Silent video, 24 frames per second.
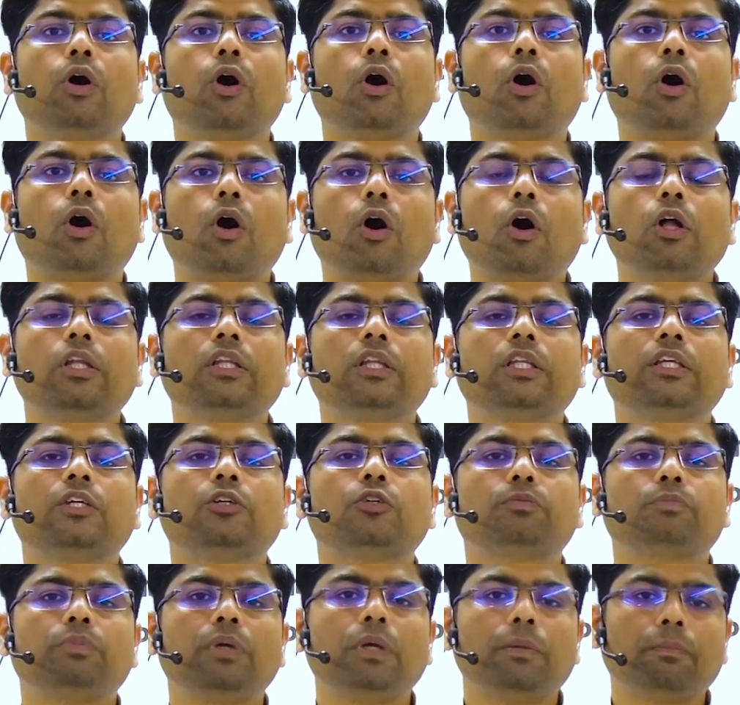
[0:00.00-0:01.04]
all
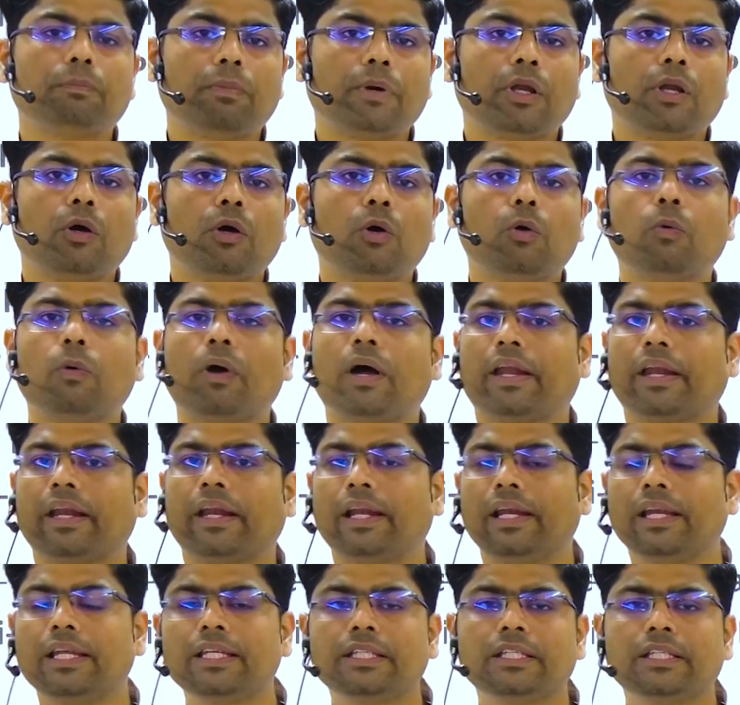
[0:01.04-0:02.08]
those people who are
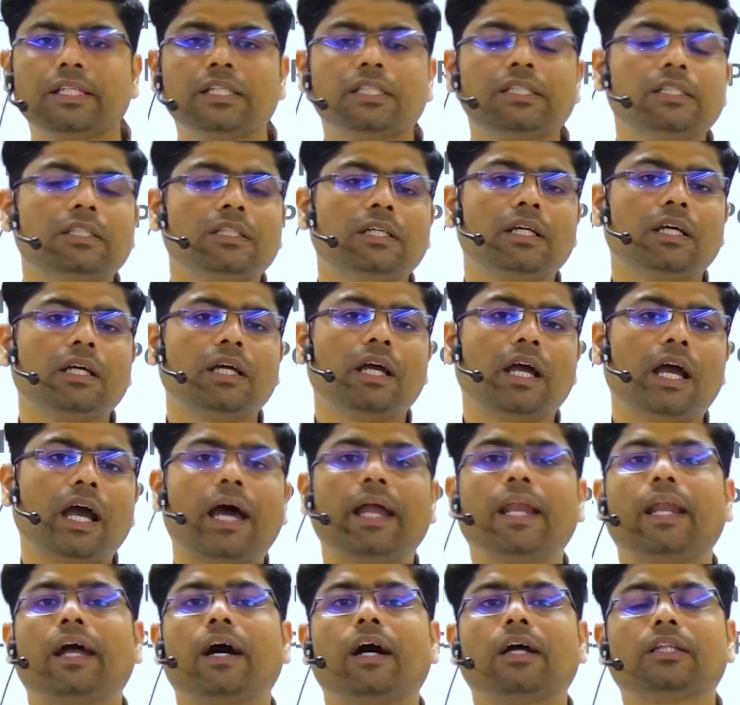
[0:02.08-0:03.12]
religious
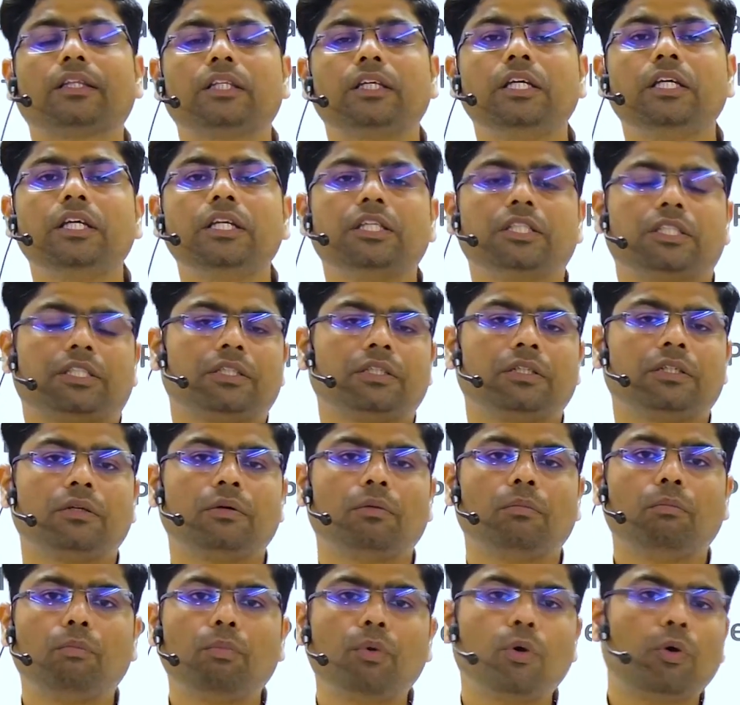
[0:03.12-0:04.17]
and atheist
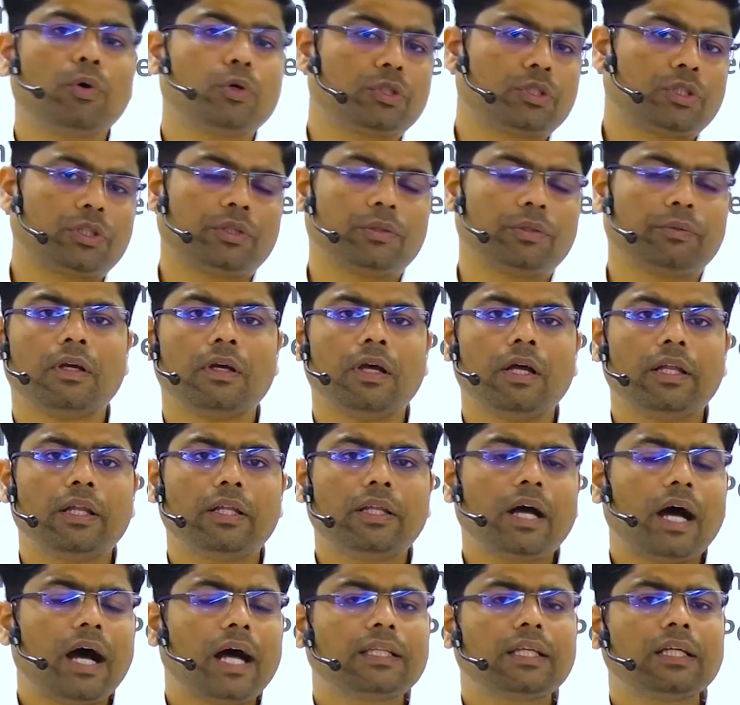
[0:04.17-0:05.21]
both.
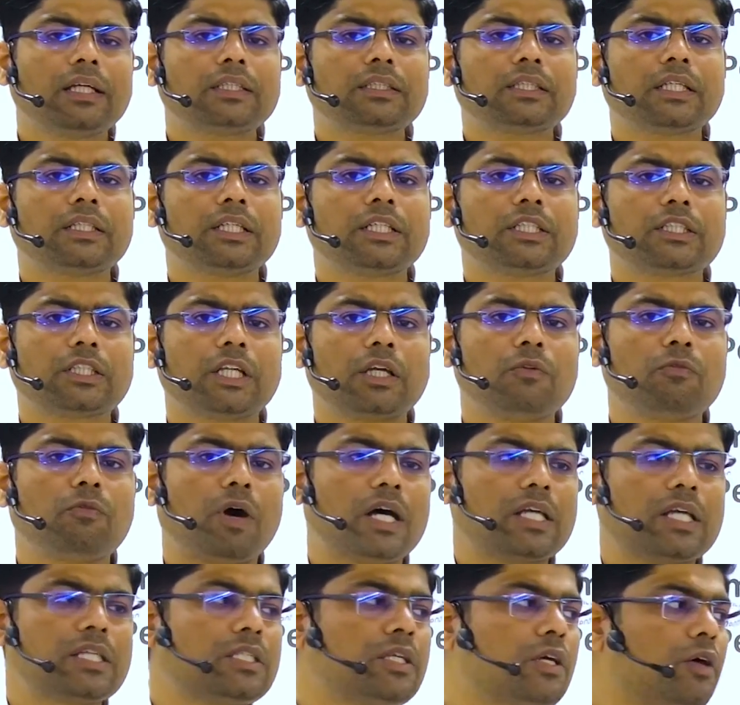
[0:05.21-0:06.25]
The other suggestion
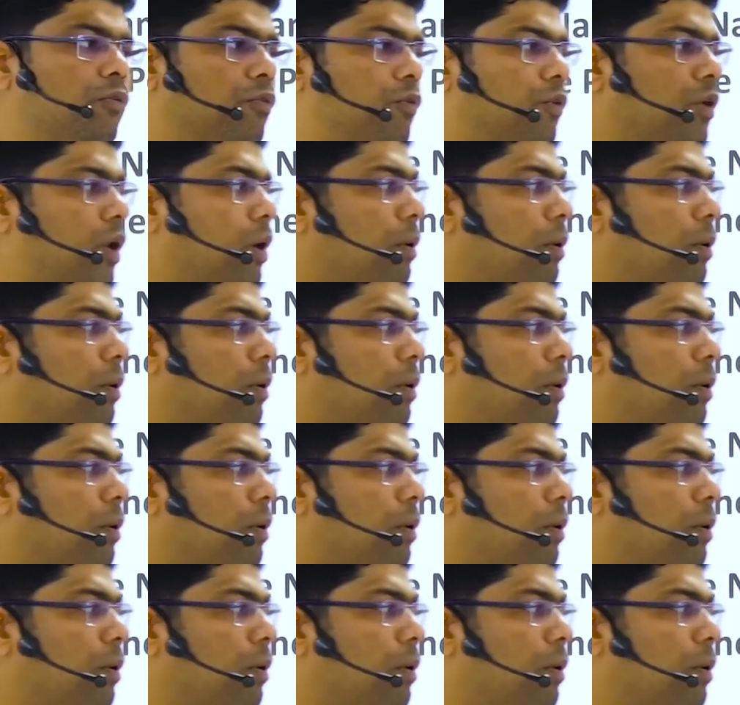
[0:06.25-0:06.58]
was from